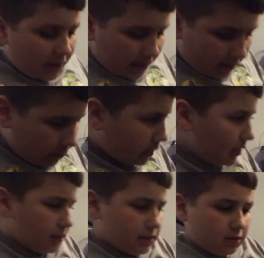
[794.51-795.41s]
Bang.
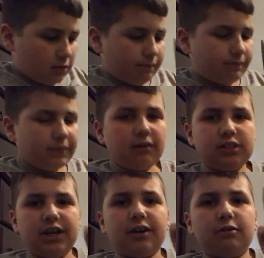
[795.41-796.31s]
Okay, so
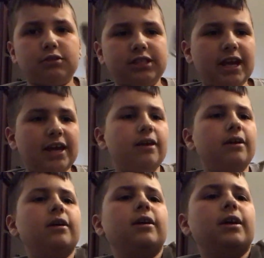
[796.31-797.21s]
now Tierno's
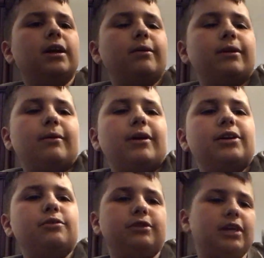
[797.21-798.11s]
dead. Now, now we
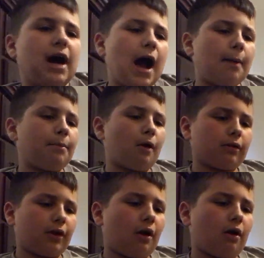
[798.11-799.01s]
gotta do the top
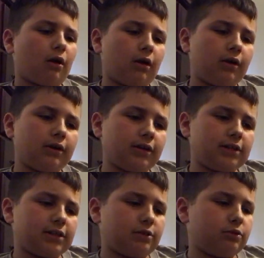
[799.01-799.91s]
part of the card. And
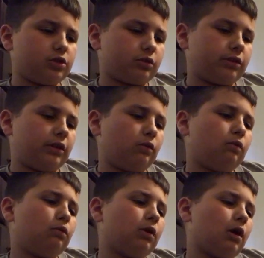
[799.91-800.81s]
yes, I do destroy the
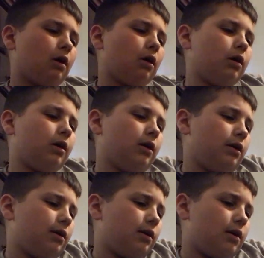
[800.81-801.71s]
whole card.
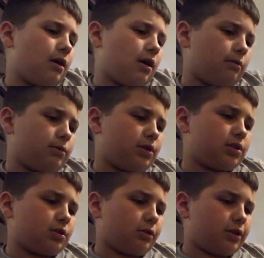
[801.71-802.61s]
Um,
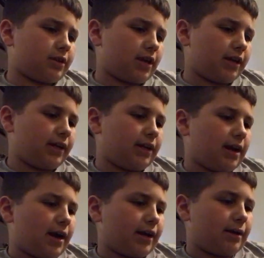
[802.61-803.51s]
just so this kid
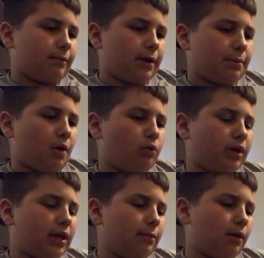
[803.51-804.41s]
cannot get my
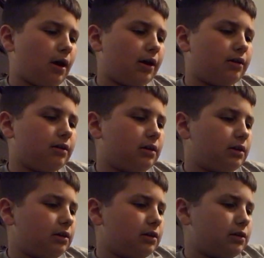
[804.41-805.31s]
Pokemon.
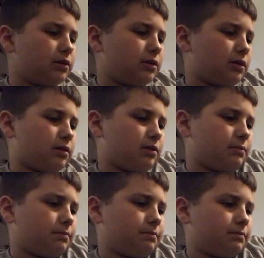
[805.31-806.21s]

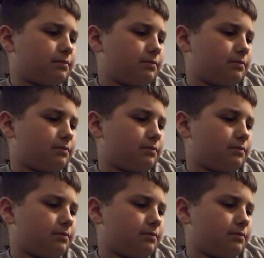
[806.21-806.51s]
Um,